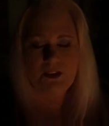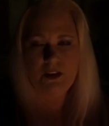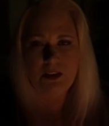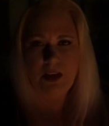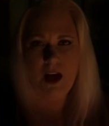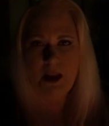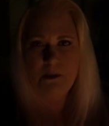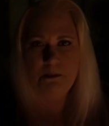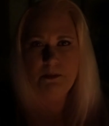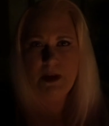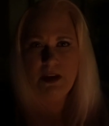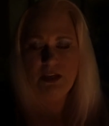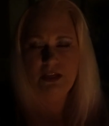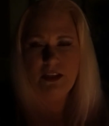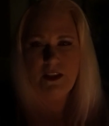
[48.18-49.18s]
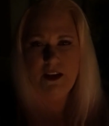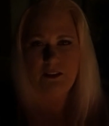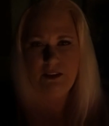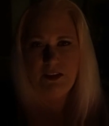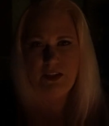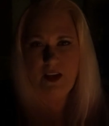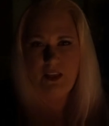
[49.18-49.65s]
a lot of myth and
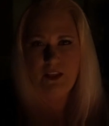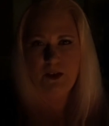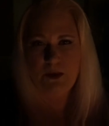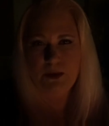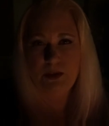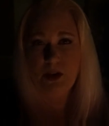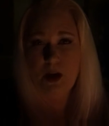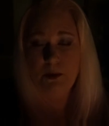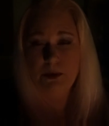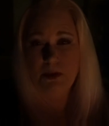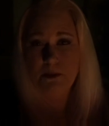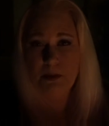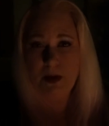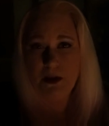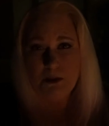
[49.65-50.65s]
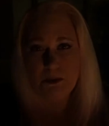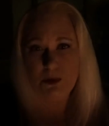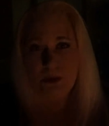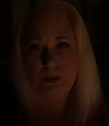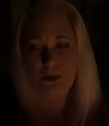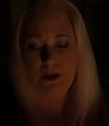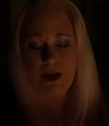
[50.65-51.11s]
everything that goes along with the blood
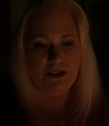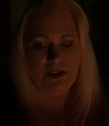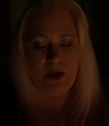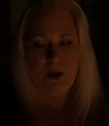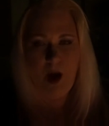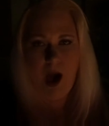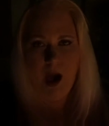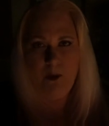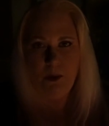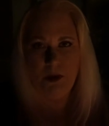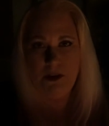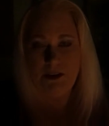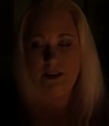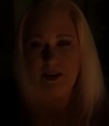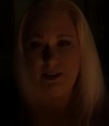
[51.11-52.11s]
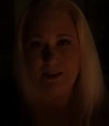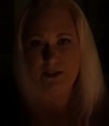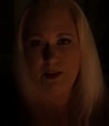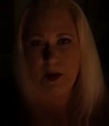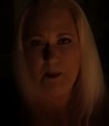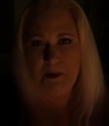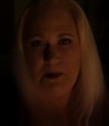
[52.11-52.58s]
moon, so I wanted to take
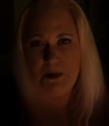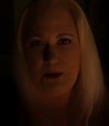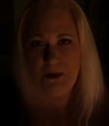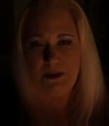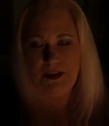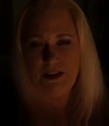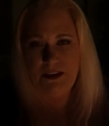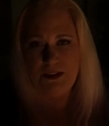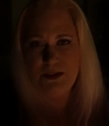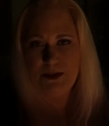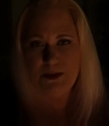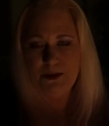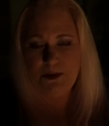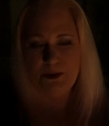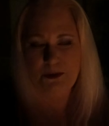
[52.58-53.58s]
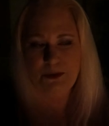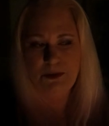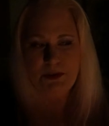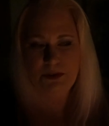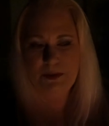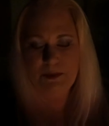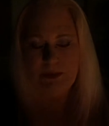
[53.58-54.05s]
this opportunity to
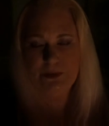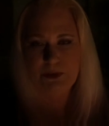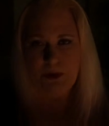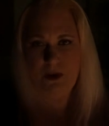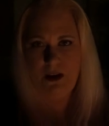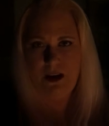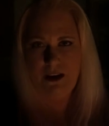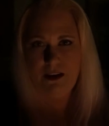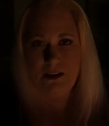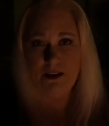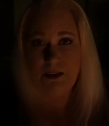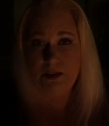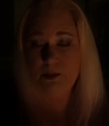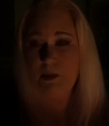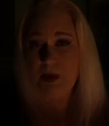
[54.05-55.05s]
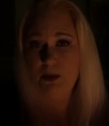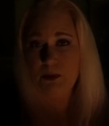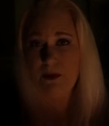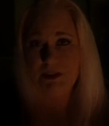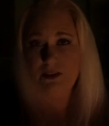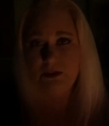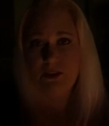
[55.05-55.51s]
do some scrying and do some other
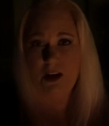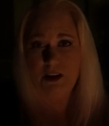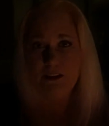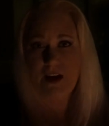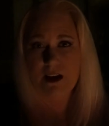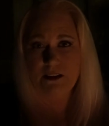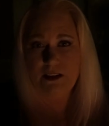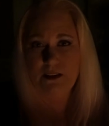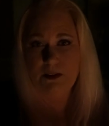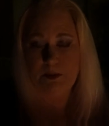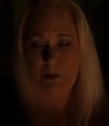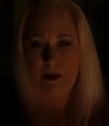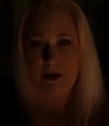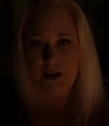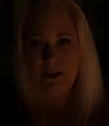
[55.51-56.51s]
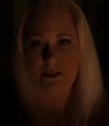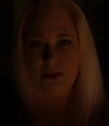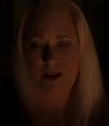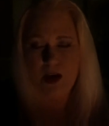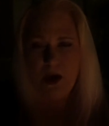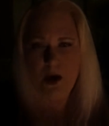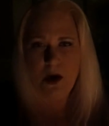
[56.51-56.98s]
ways of contacting
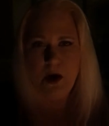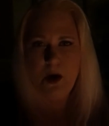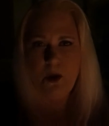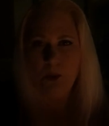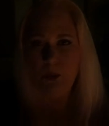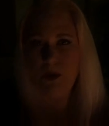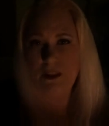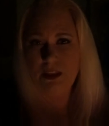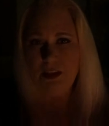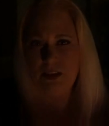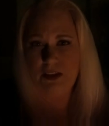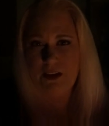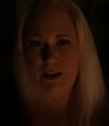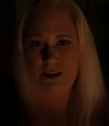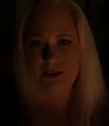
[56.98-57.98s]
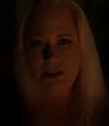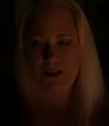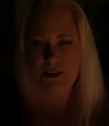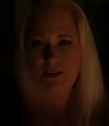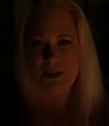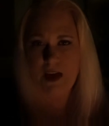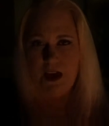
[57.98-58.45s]
spirits. One of the things that
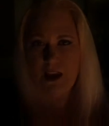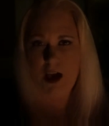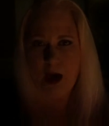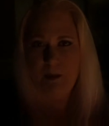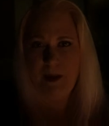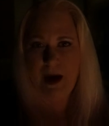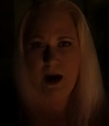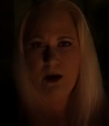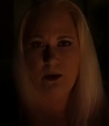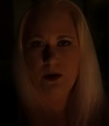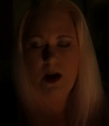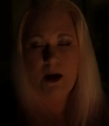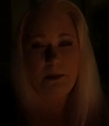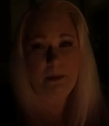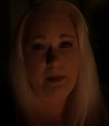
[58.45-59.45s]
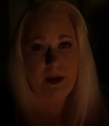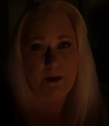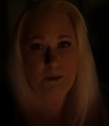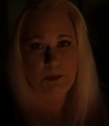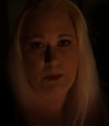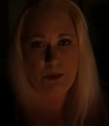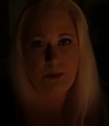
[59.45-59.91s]
is said about a blood
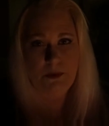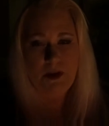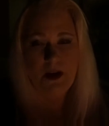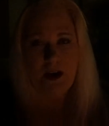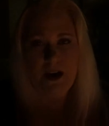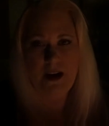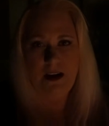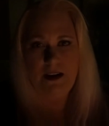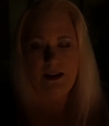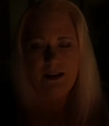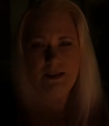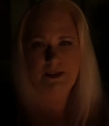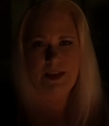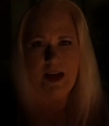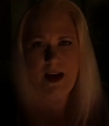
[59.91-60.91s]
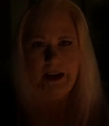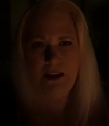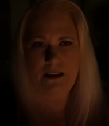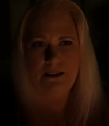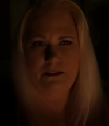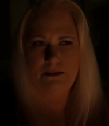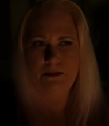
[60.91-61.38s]
moon is
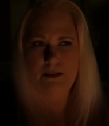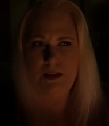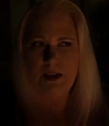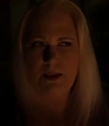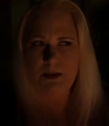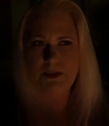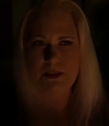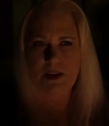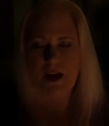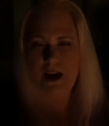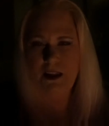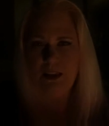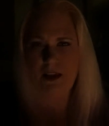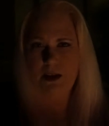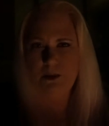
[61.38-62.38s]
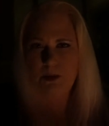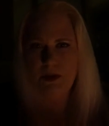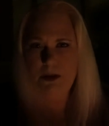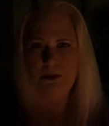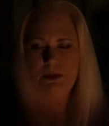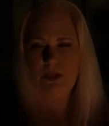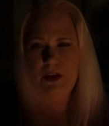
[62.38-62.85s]
that it's kind of like what
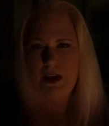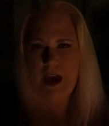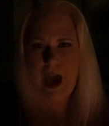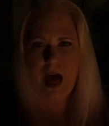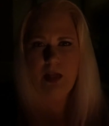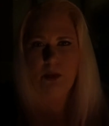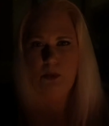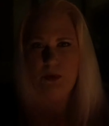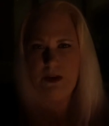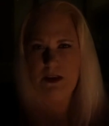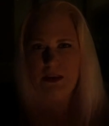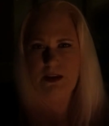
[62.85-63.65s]
you would think Halloween